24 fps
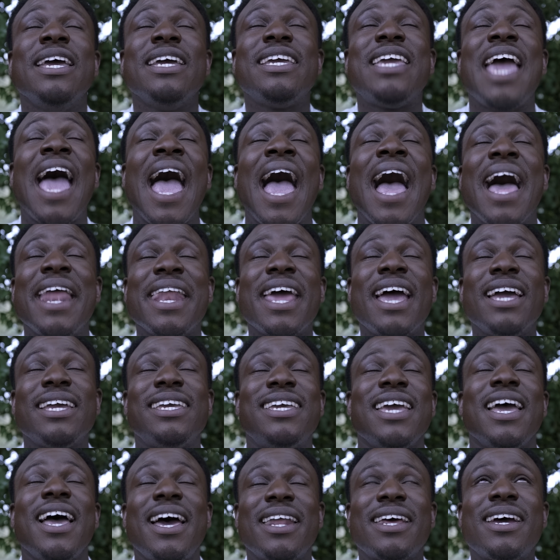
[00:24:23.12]
Can I
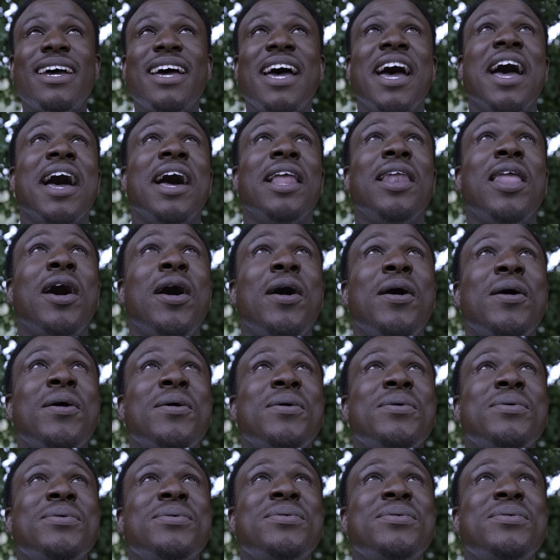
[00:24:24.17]
get a hello?